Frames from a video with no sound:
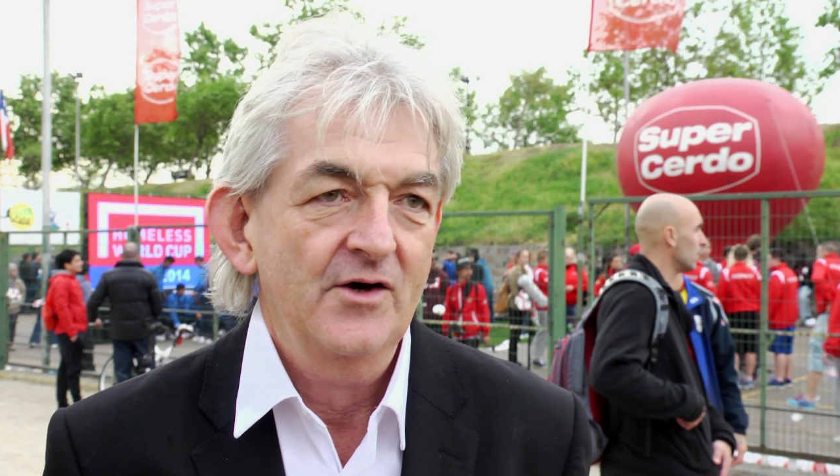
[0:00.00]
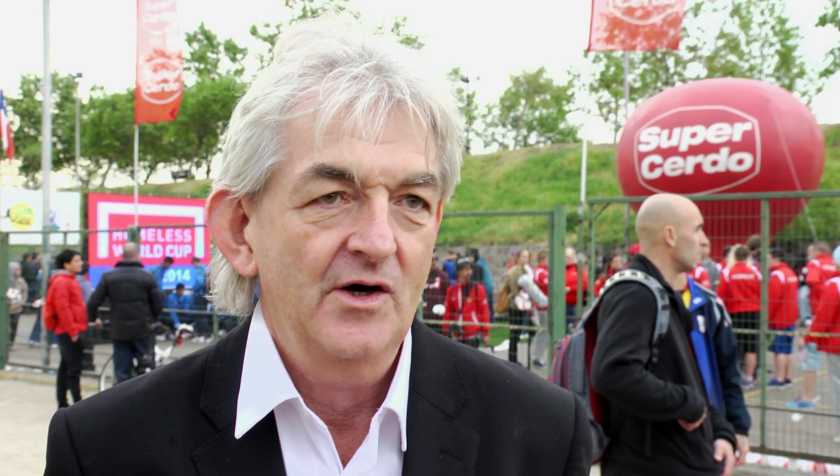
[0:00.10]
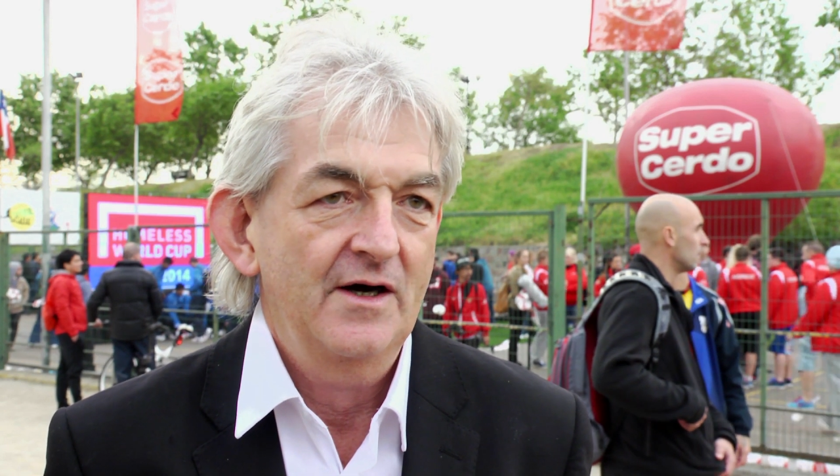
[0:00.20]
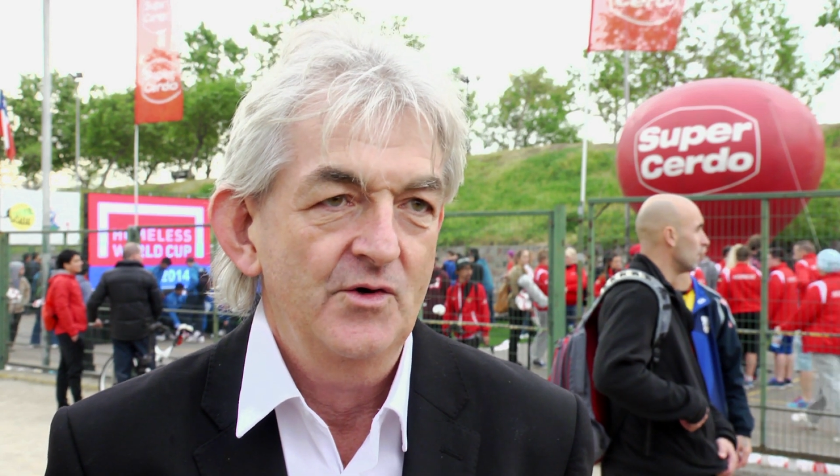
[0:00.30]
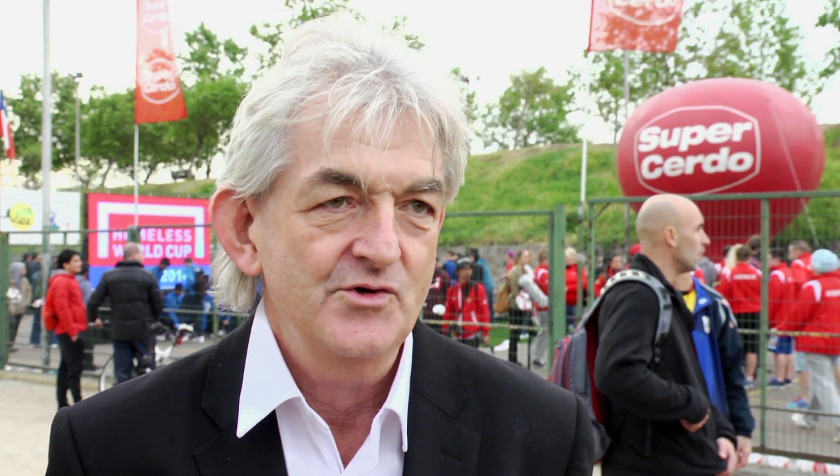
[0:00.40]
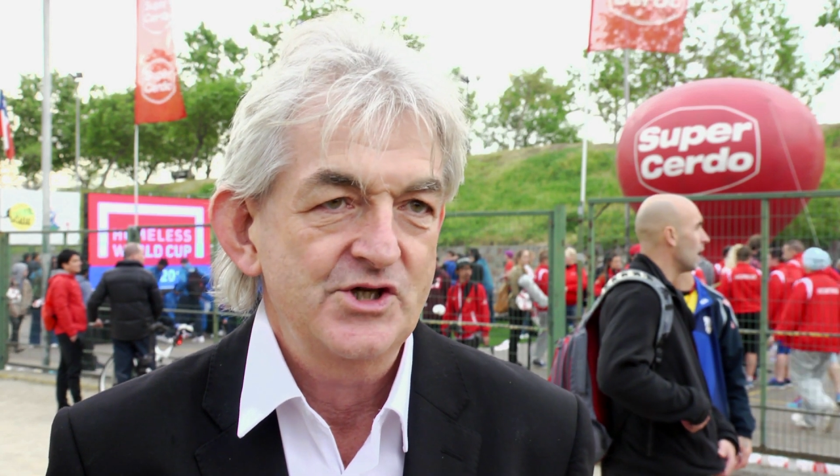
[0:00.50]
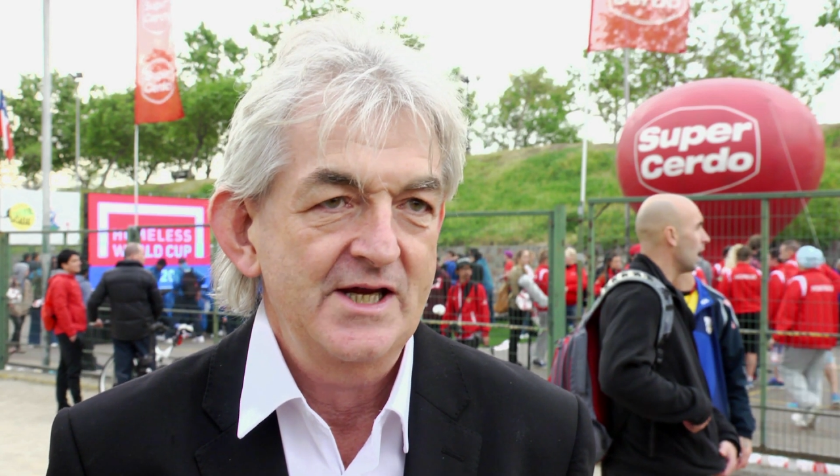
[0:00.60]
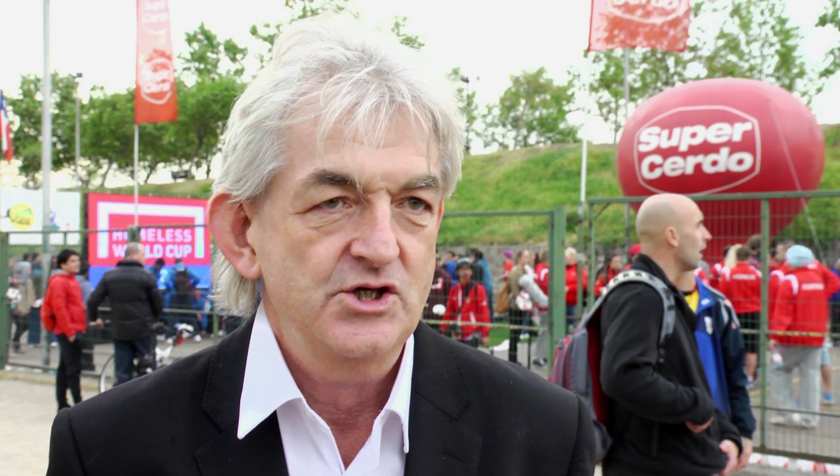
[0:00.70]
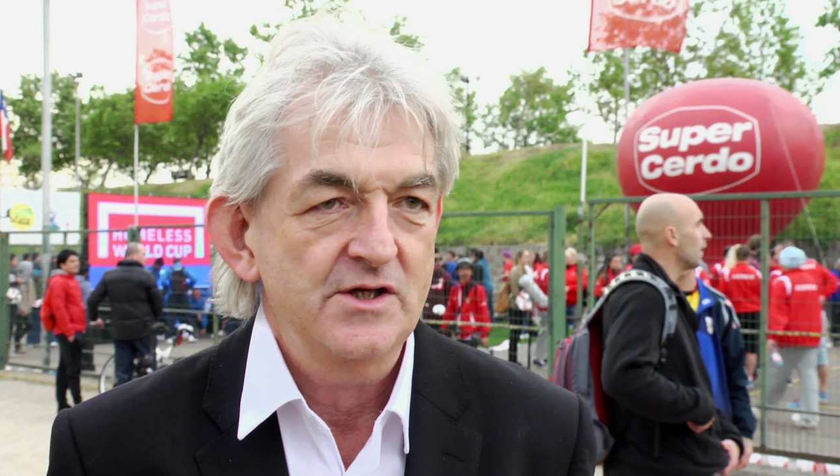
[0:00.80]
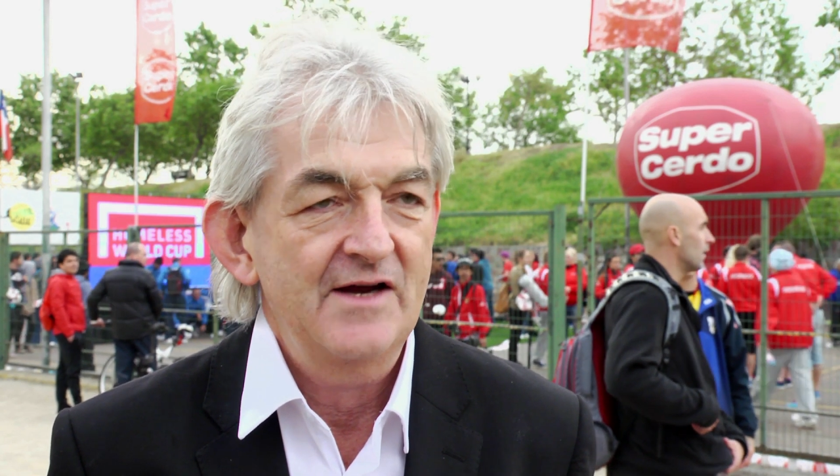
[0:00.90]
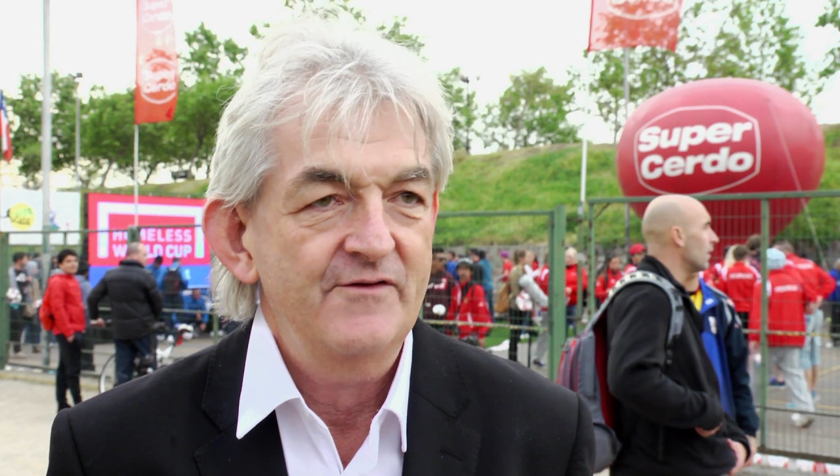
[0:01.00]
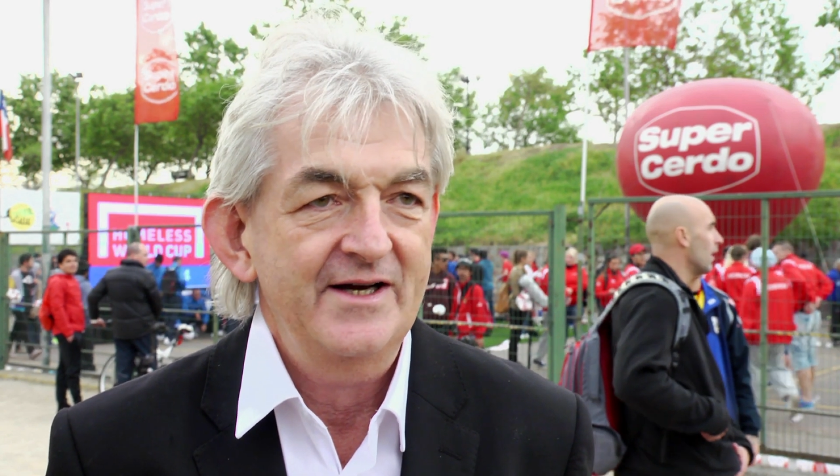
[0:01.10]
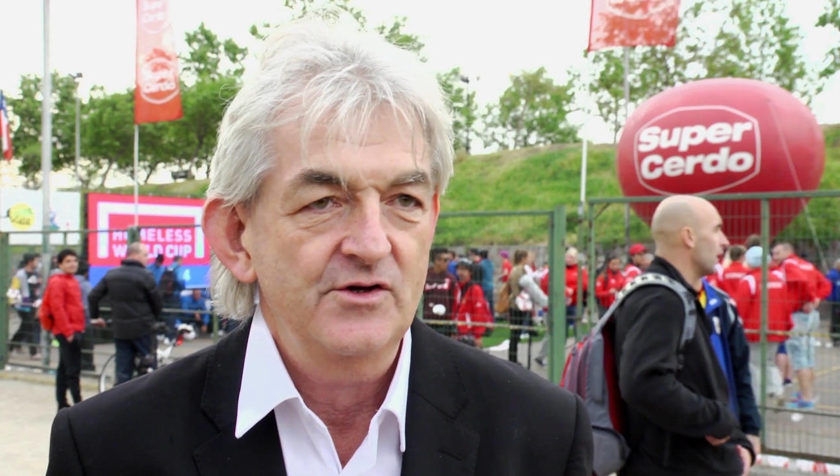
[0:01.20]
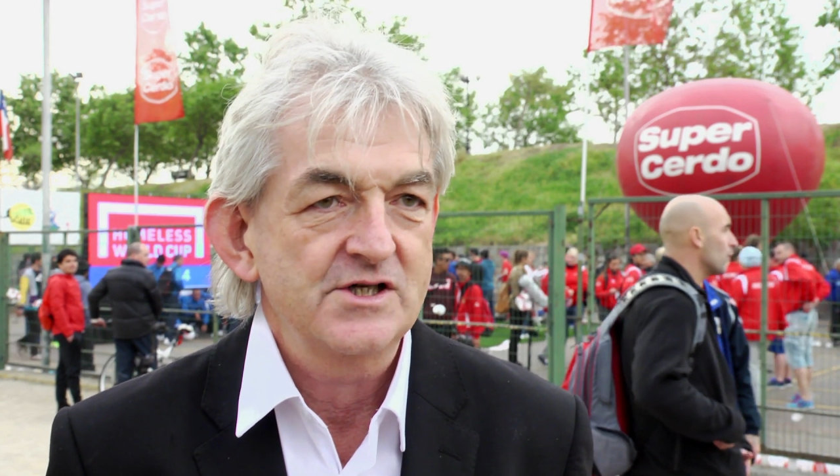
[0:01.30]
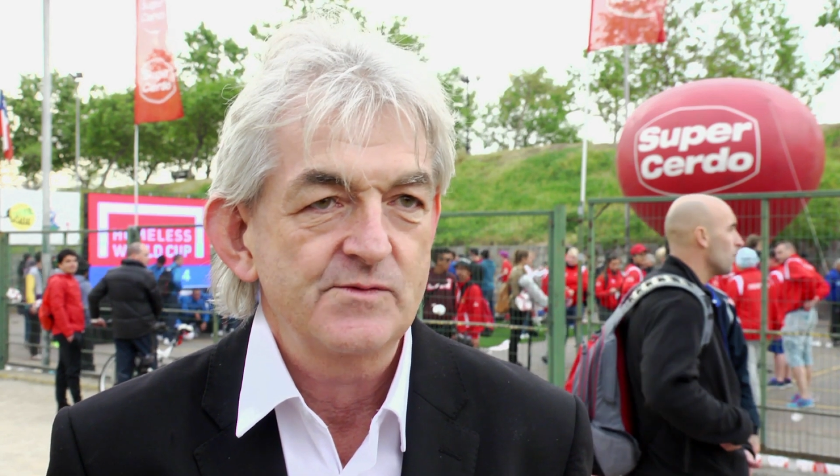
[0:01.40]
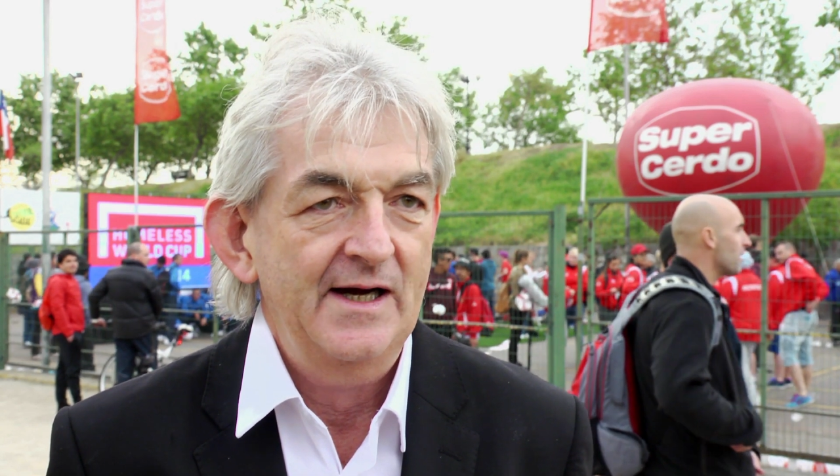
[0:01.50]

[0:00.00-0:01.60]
the host nation; they're very good as